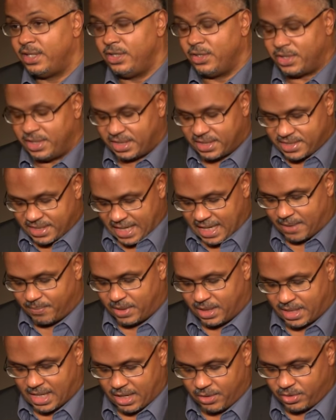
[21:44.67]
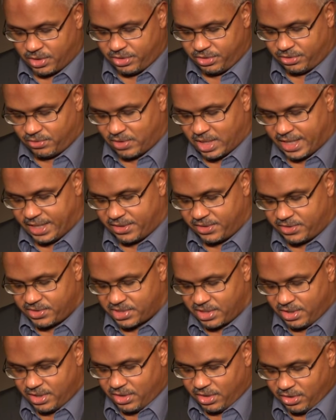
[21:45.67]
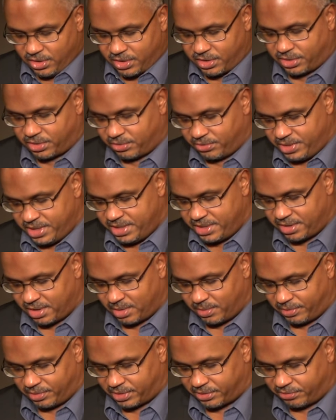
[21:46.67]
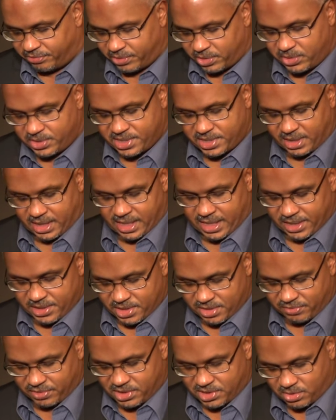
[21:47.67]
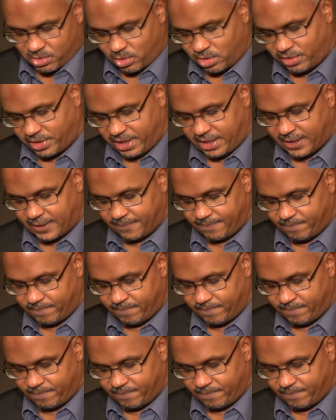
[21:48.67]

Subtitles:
you can examine how good writers hook the reader with the first lines of a story.